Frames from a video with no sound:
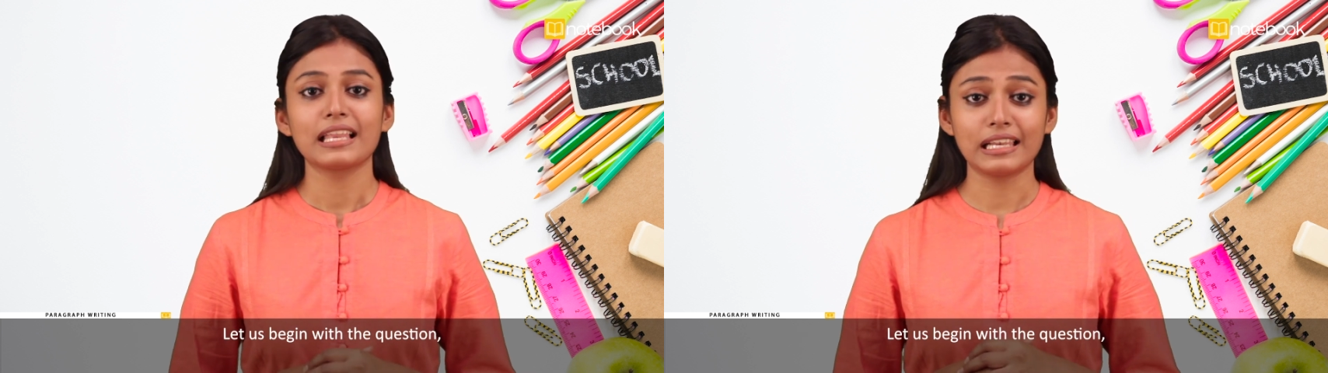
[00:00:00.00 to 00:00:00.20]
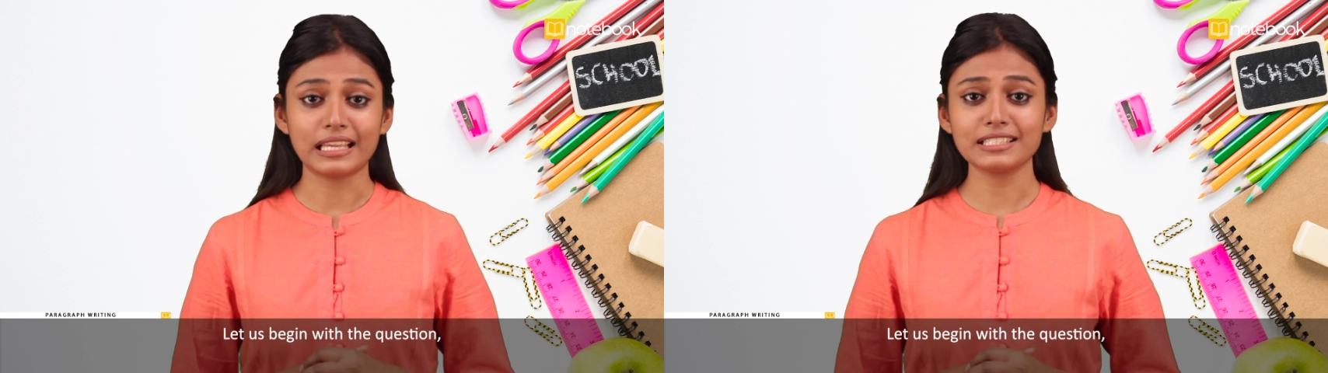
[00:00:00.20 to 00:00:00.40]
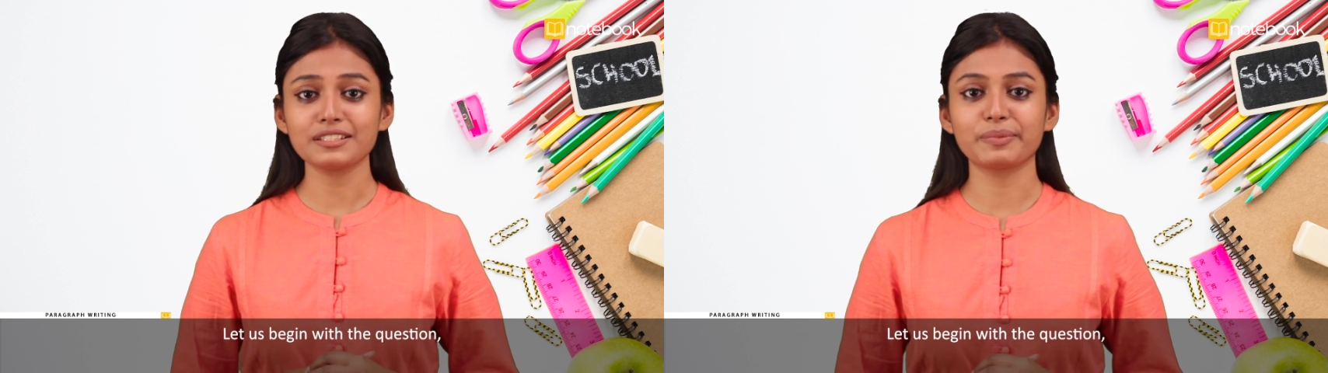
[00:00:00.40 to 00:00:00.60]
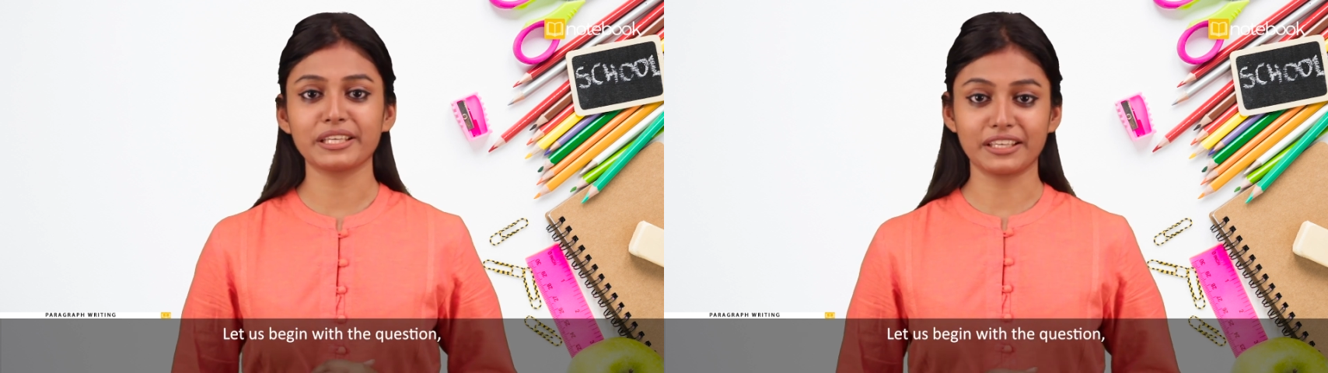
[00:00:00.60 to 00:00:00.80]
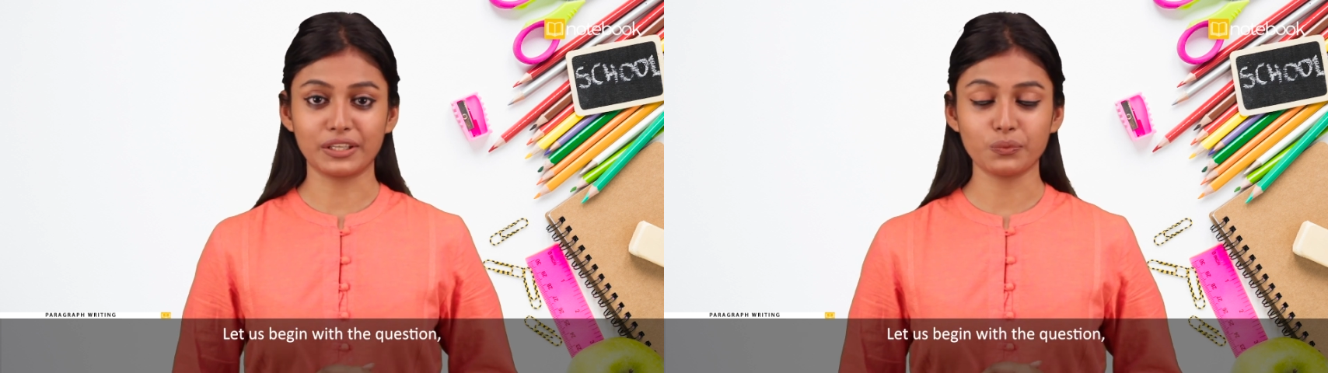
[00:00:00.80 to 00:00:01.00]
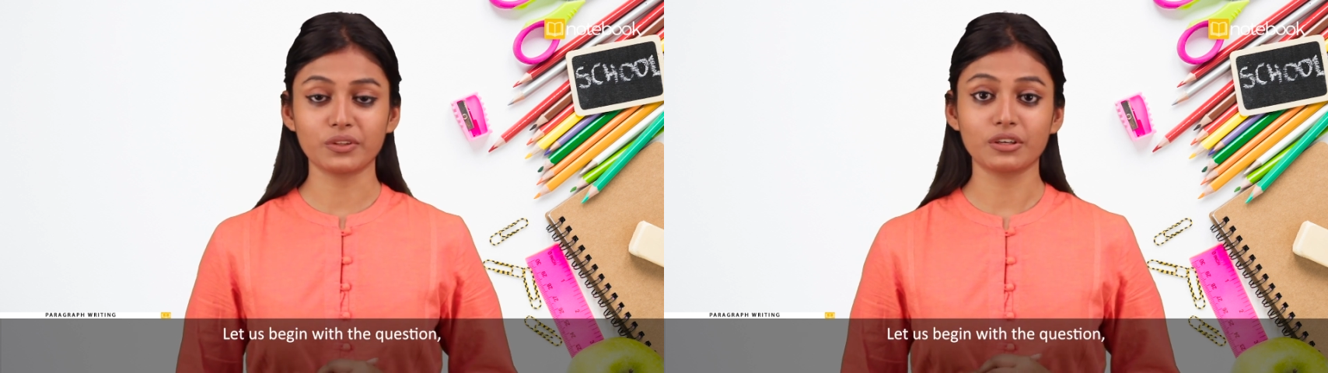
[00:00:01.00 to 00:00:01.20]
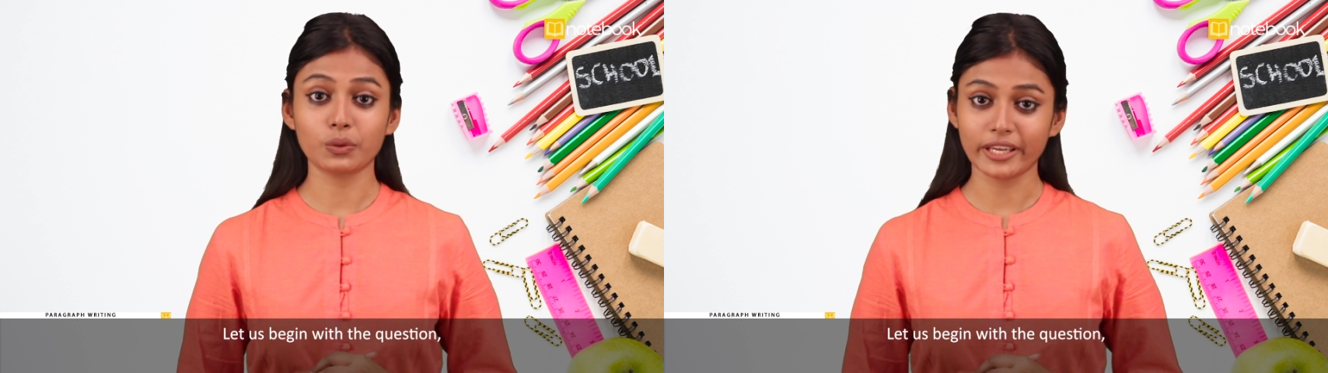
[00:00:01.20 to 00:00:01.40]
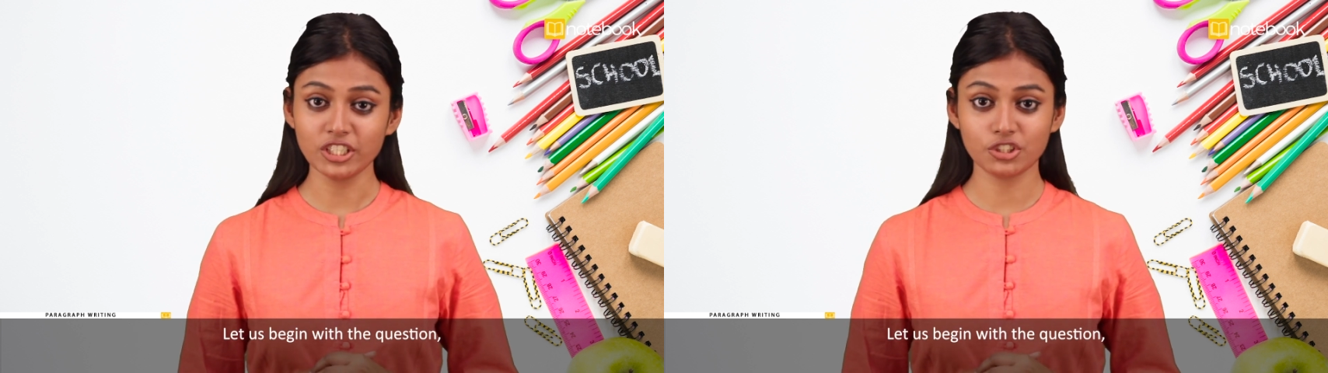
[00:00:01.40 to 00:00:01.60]
Let us begin with the
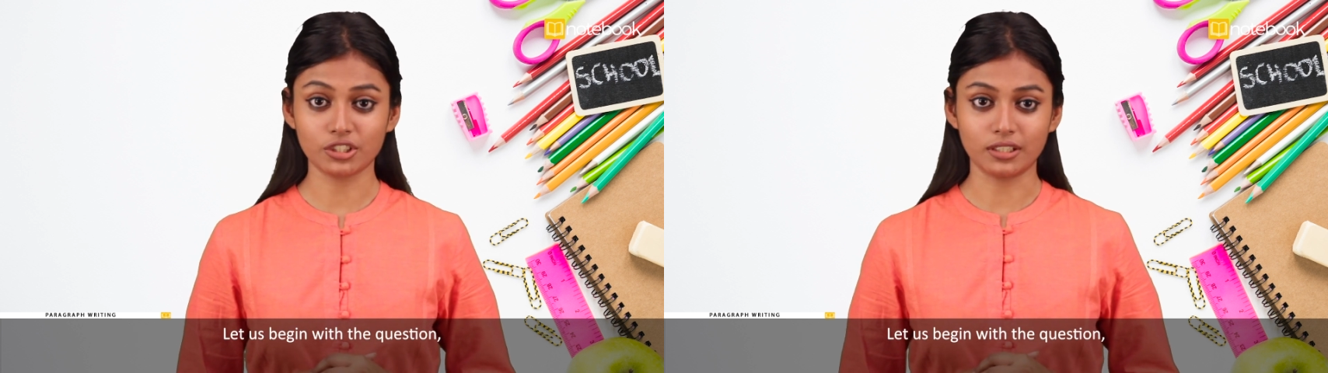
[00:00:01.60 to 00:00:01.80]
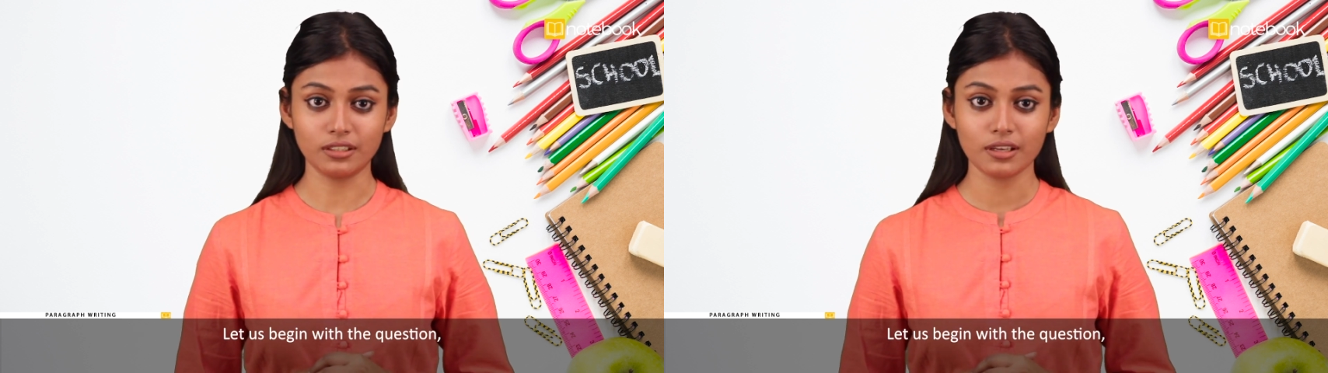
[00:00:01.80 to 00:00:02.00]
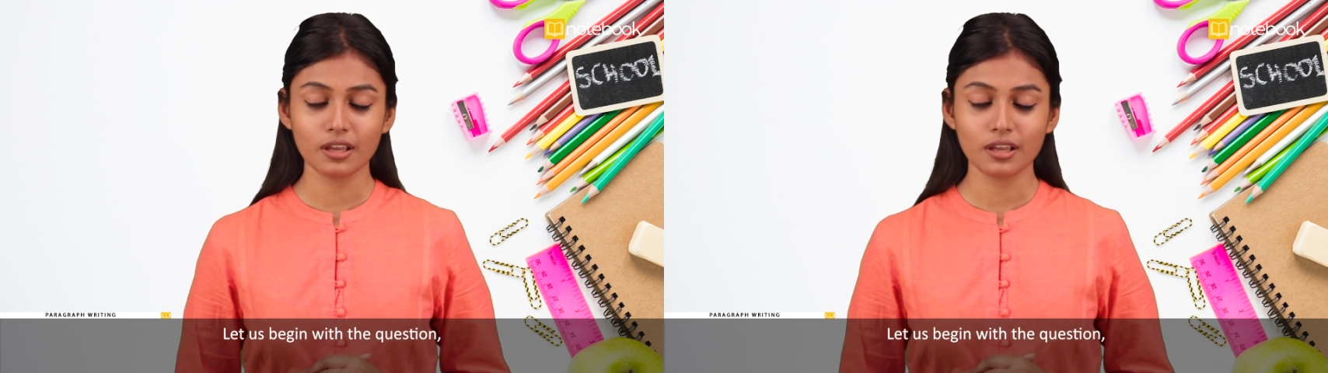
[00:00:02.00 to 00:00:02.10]
question,